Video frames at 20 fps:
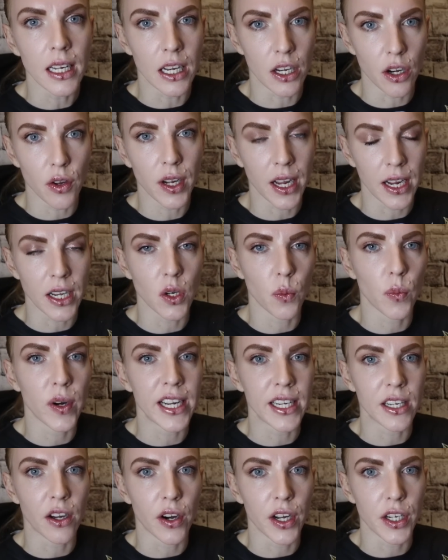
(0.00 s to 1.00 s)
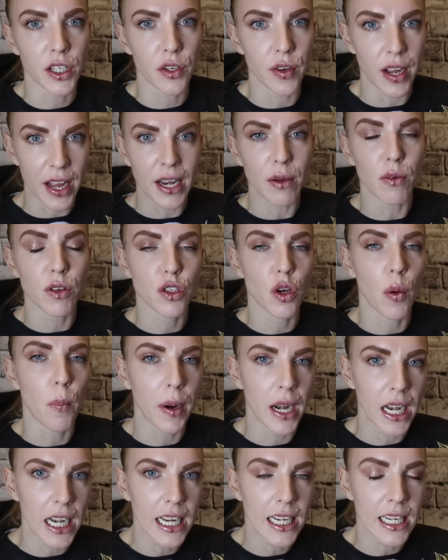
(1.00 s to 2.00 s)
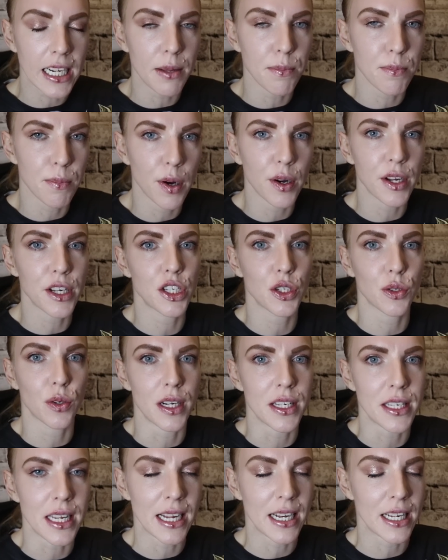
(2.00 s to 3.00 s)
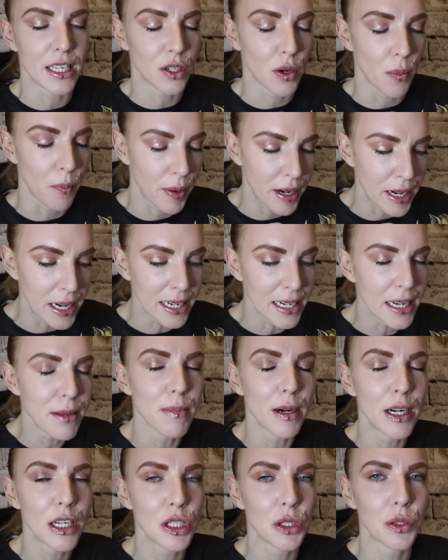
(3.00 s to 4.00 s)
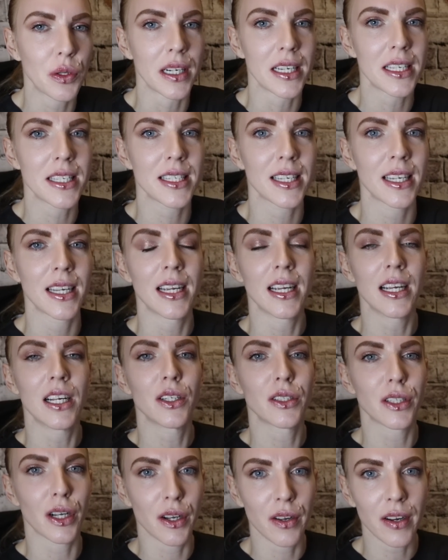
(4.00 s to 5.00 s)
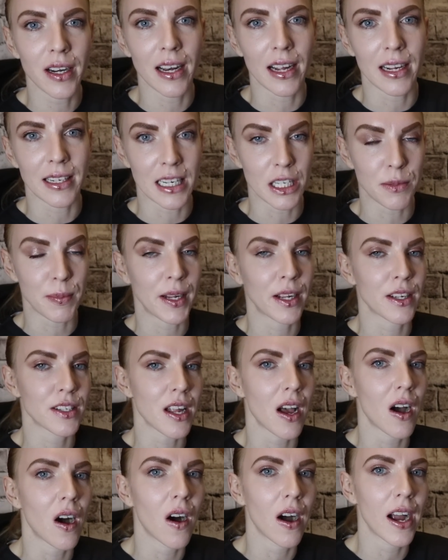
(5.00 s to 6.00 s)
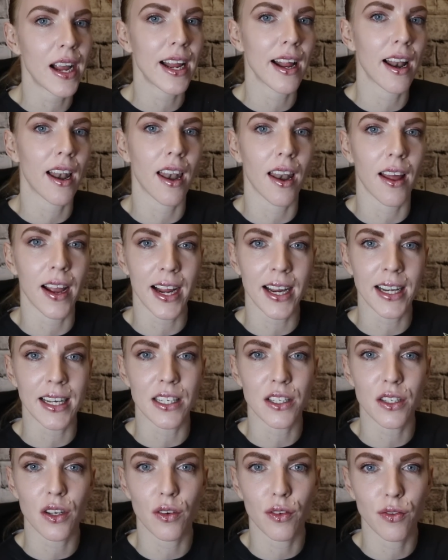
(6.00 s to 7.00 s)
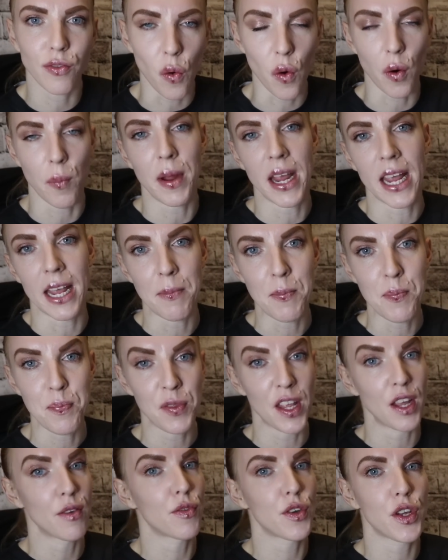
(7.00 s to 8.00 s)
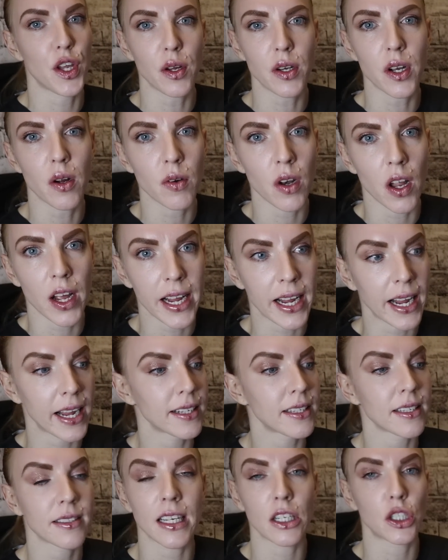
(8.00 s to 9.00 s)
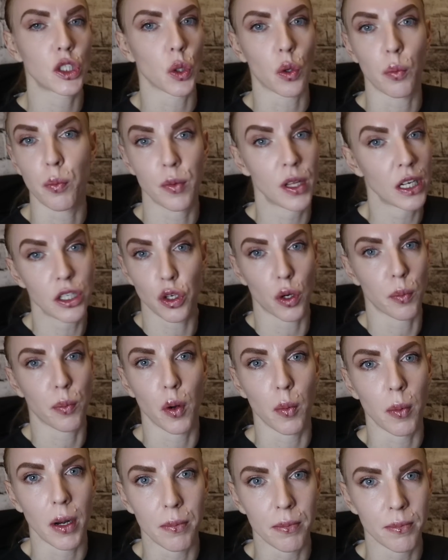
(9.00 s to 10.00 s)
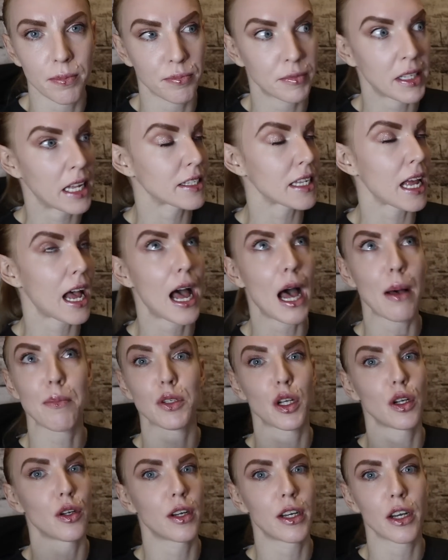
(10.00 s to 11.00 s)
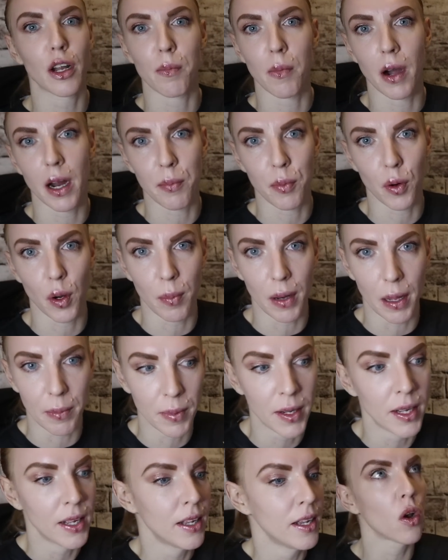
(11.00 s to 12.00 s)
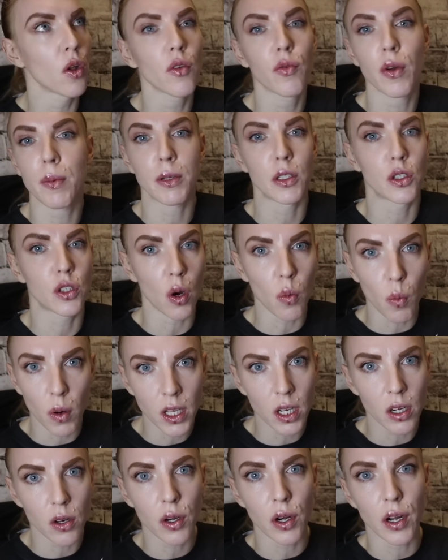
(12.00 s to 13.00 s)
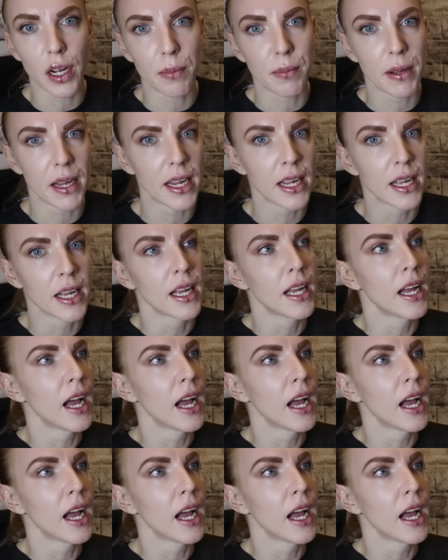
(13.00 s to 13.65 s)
in looking the way that I do and it was completely my choice. It is completely my choice to look like this because I like this for me. If you don't like it, that's your that's your problem. That's absolutely not my problem. A lot of women don't want to look like me